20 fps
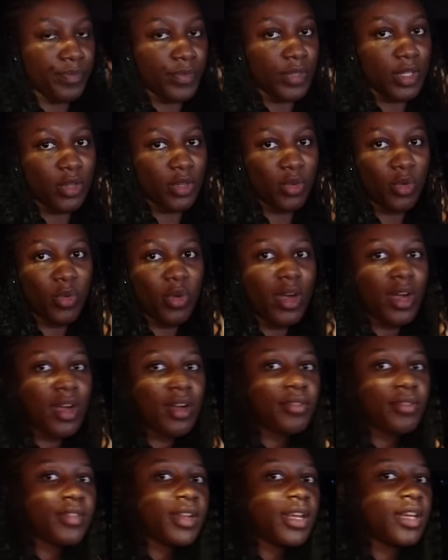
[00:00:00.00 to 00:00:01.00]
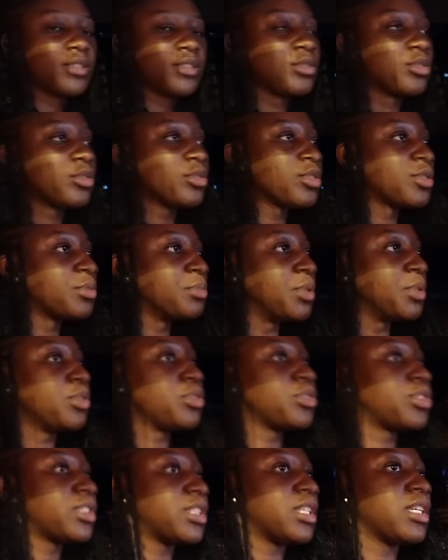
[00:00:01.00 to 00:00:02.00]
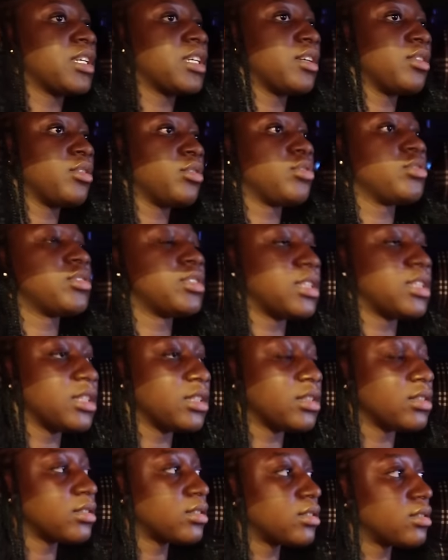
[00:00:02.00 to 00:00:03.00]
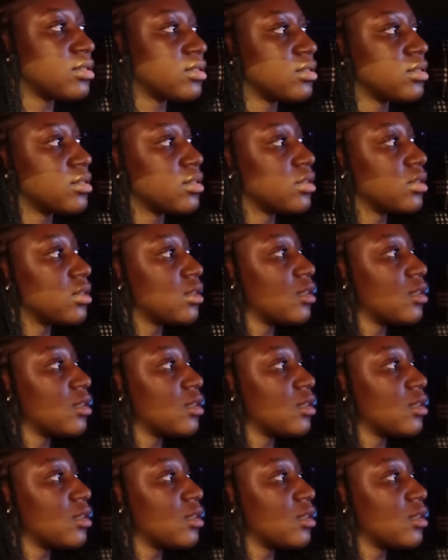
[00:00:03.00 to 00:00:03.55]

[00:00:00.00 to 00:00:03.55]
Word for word: They don't have like those milkshake and those things. They do.